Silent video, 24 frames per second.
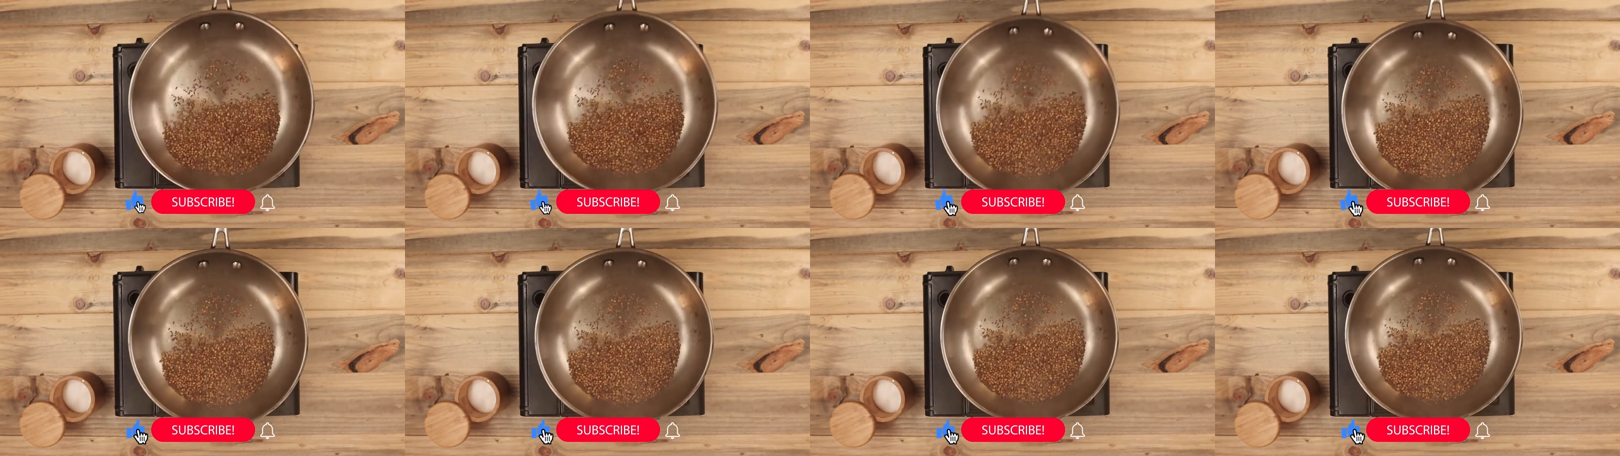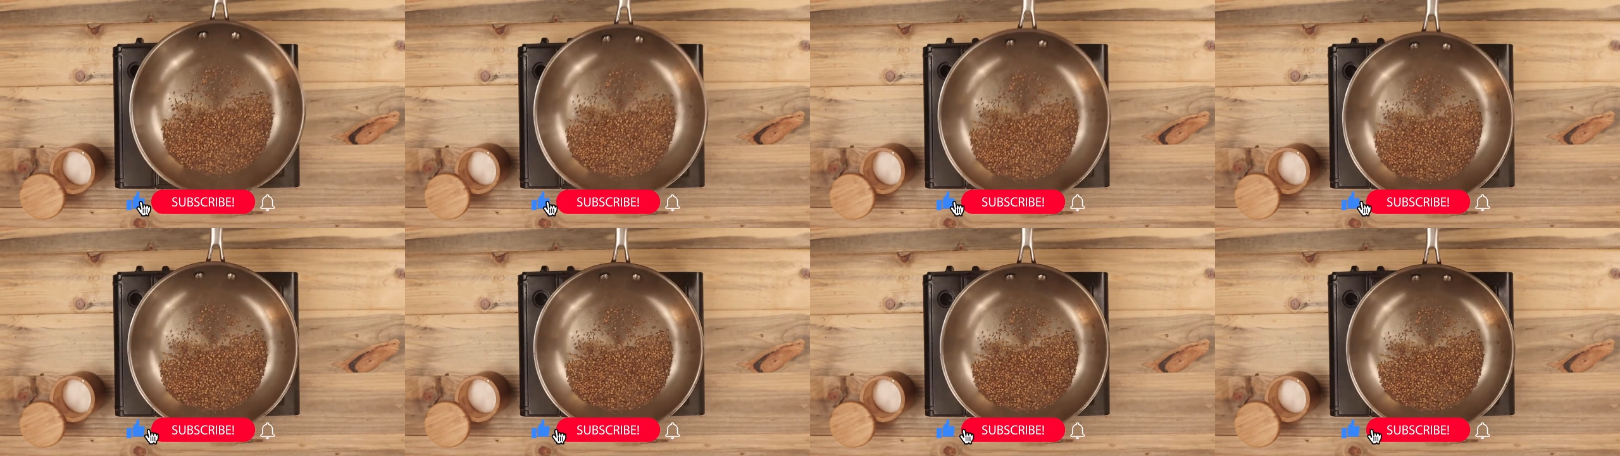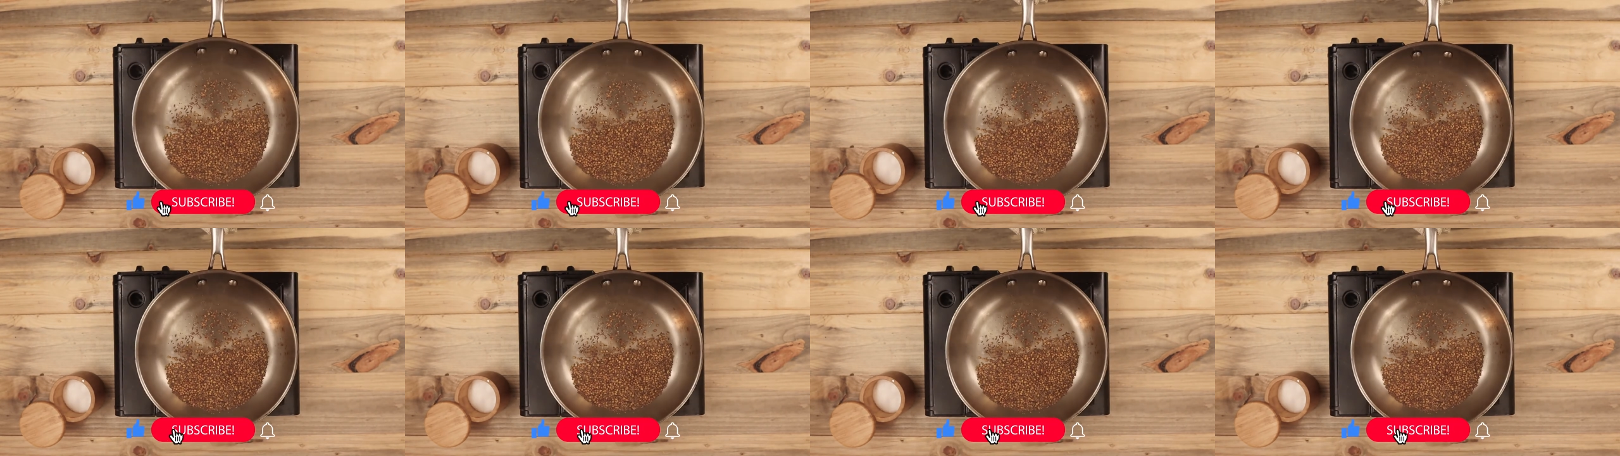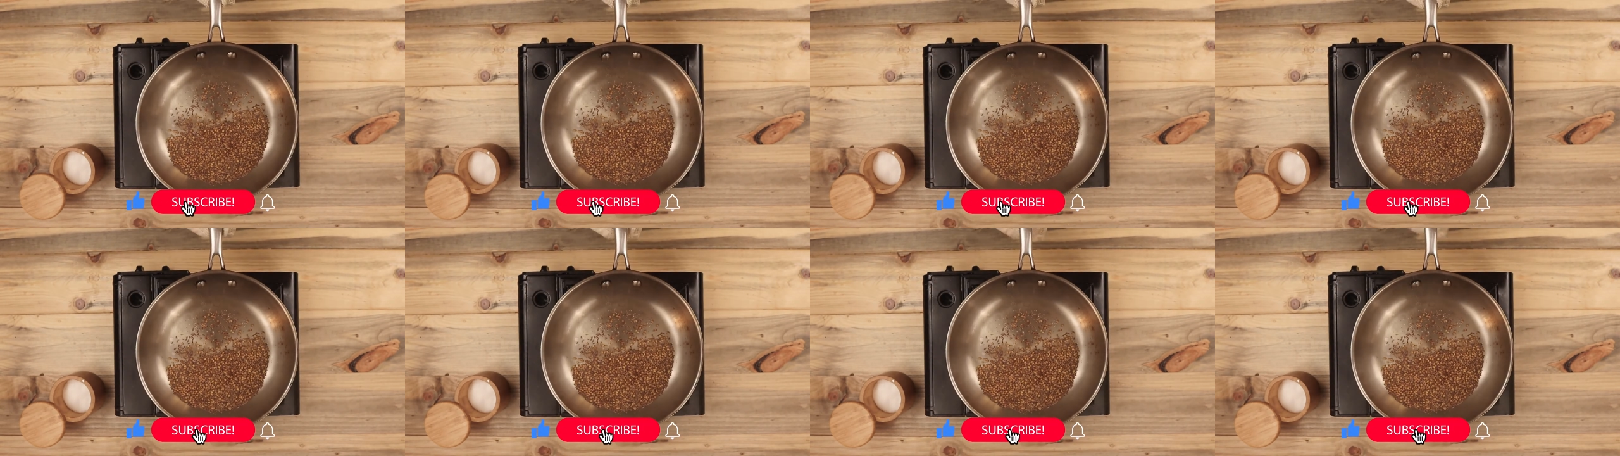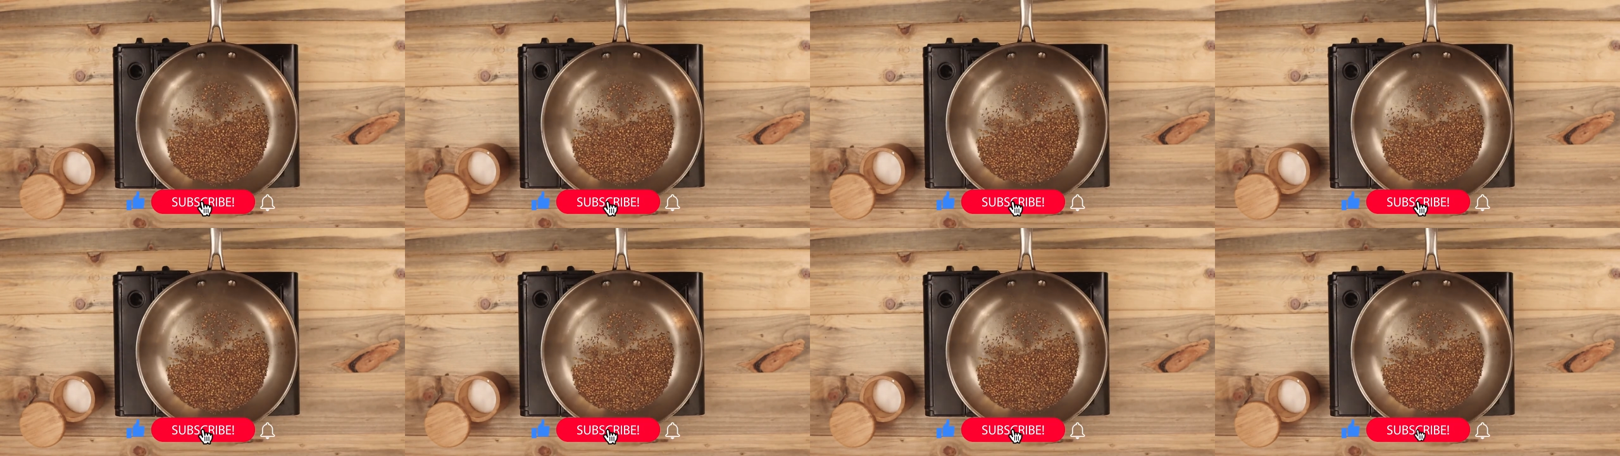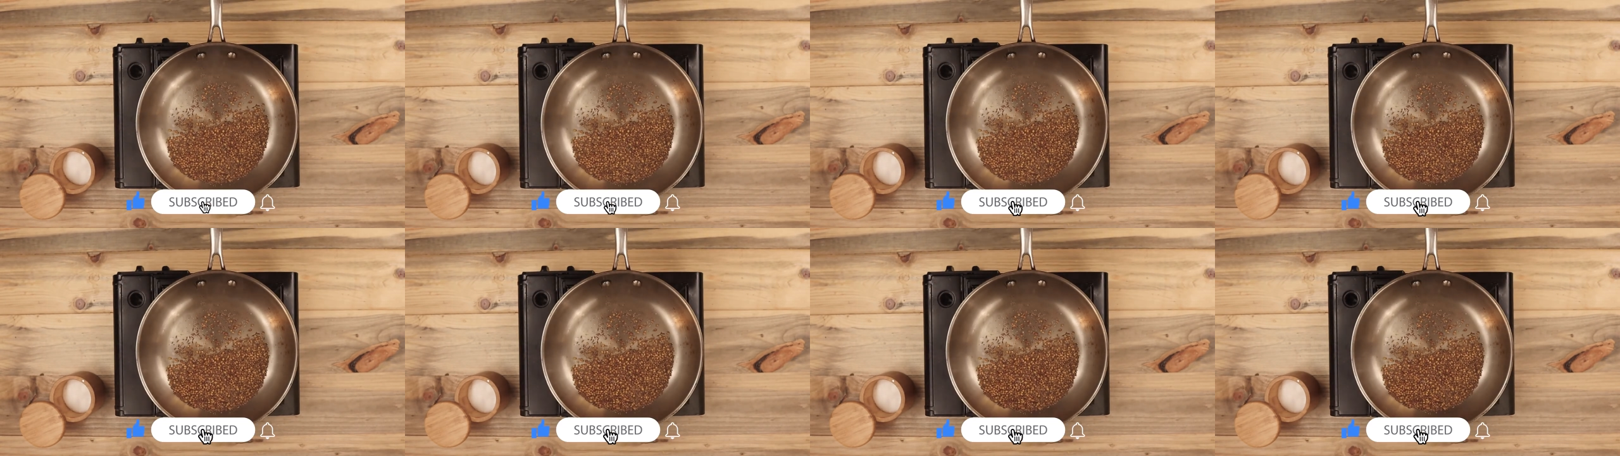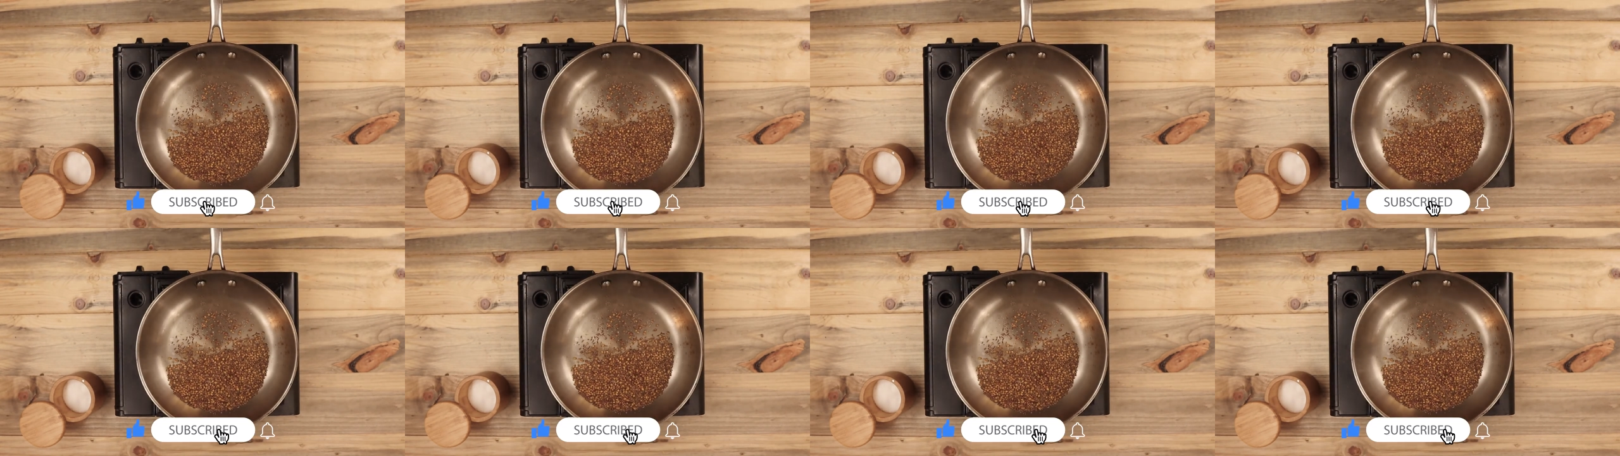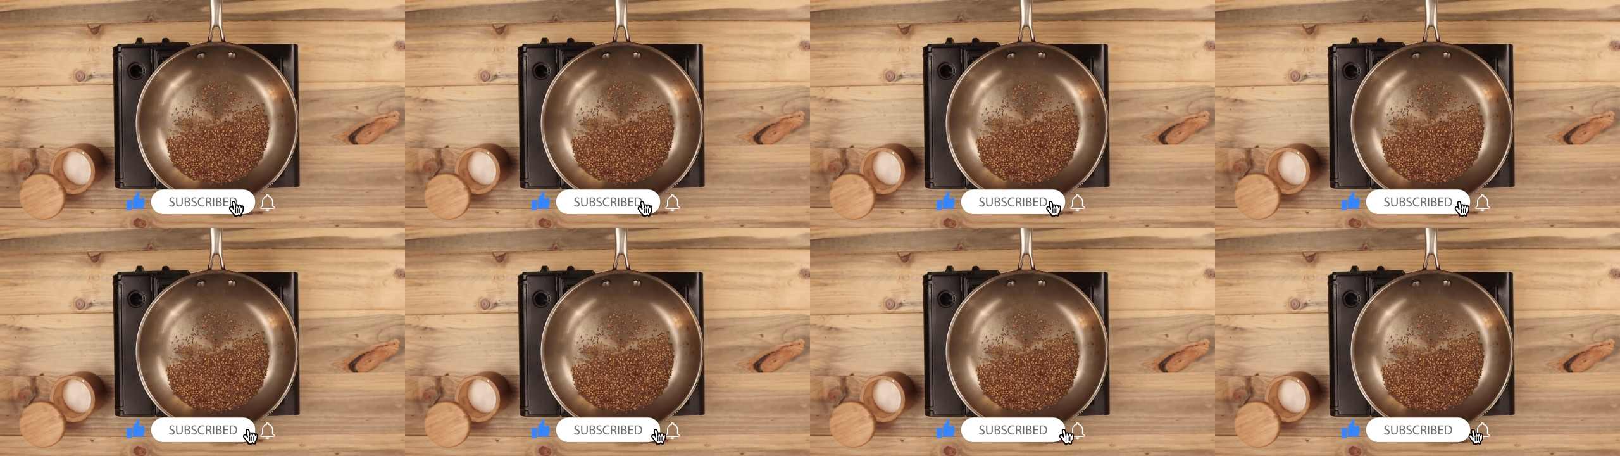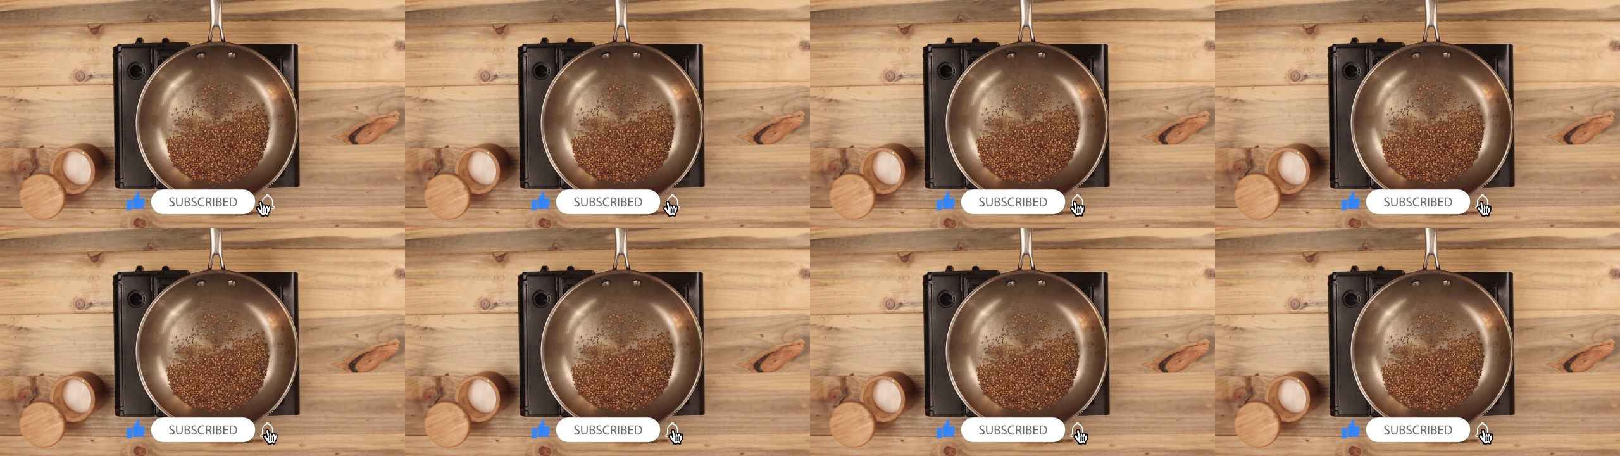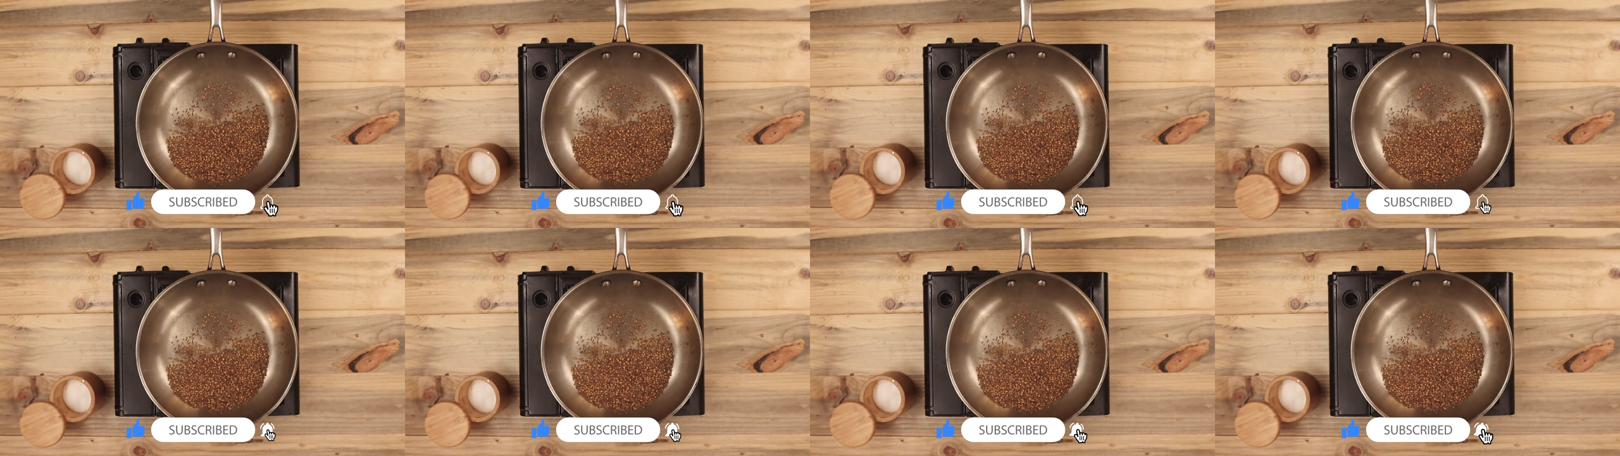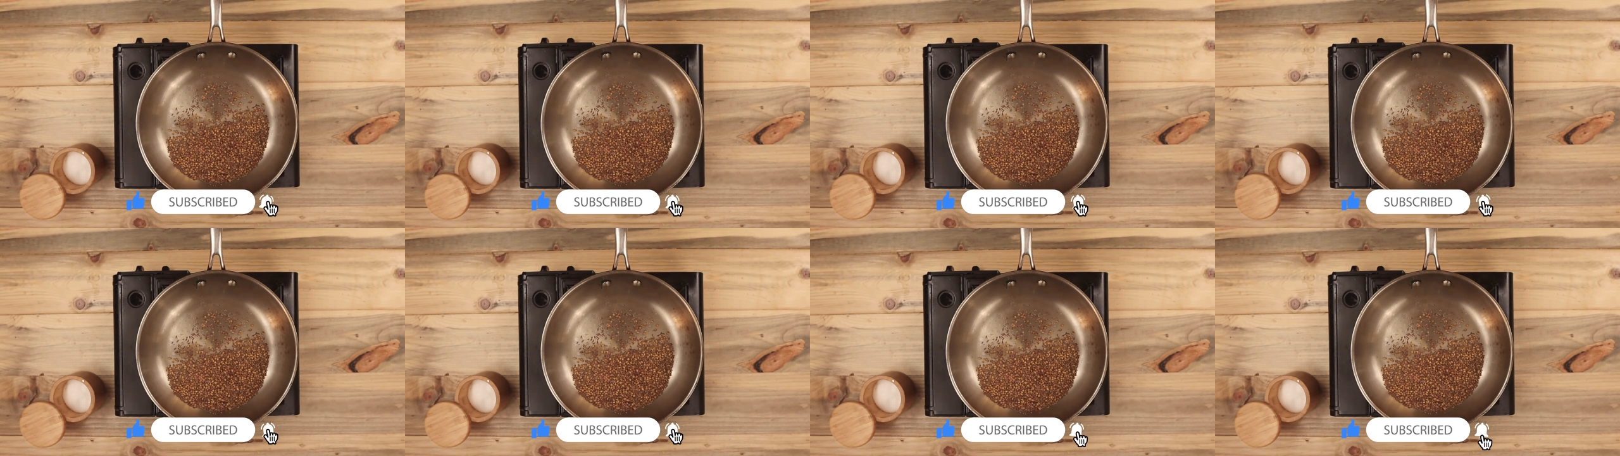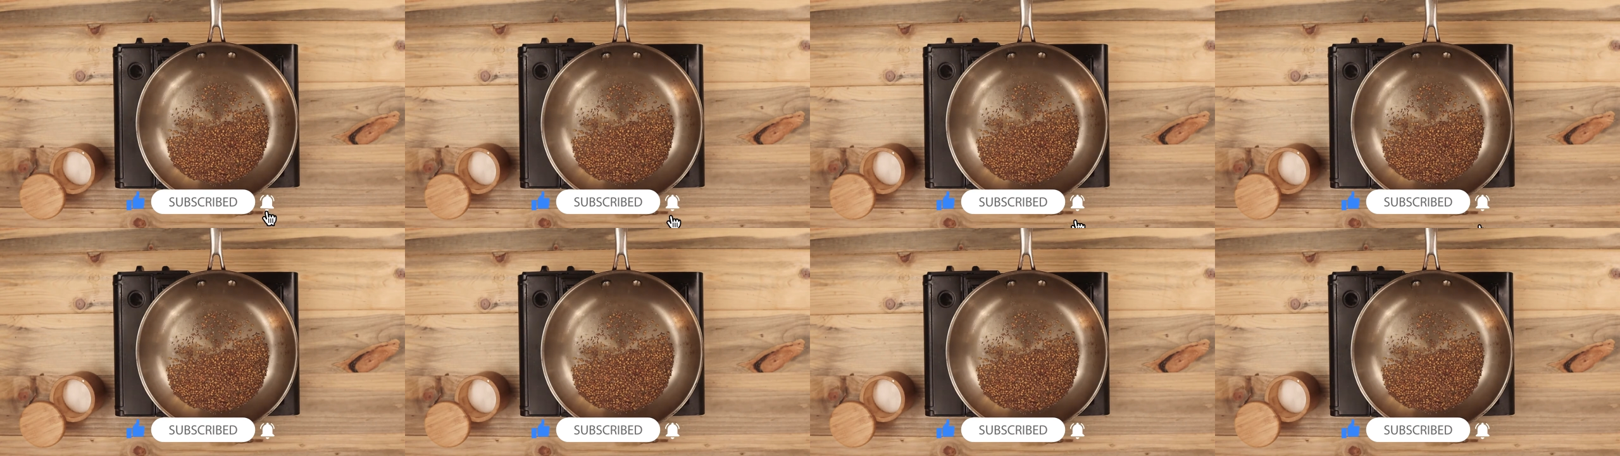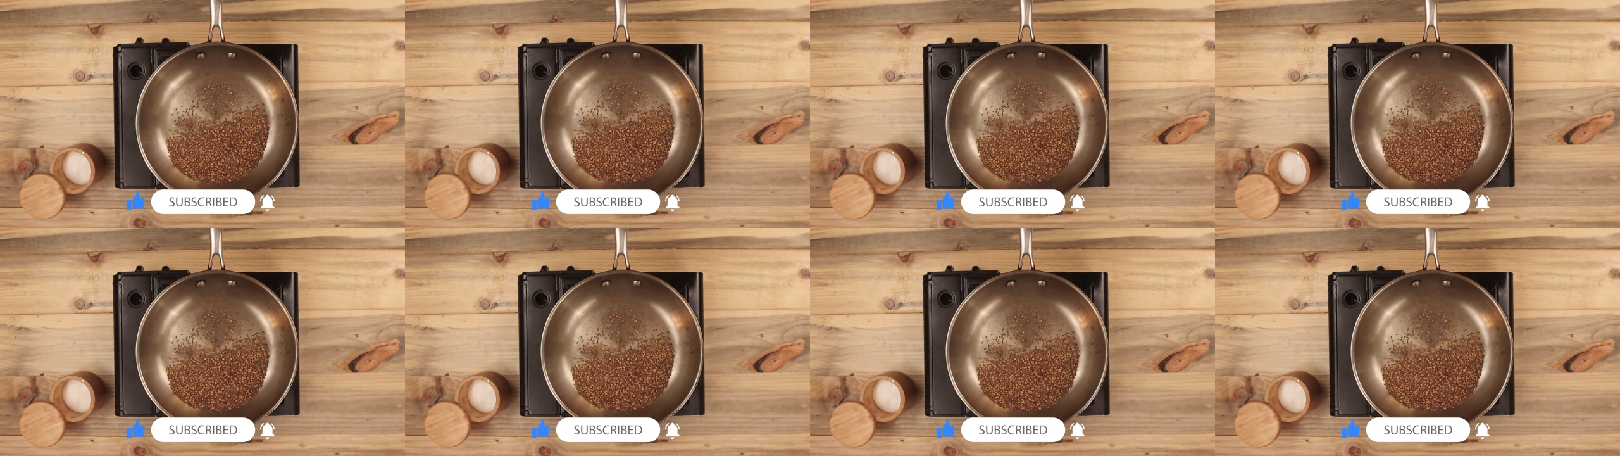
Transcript: [unreadable: no face in view]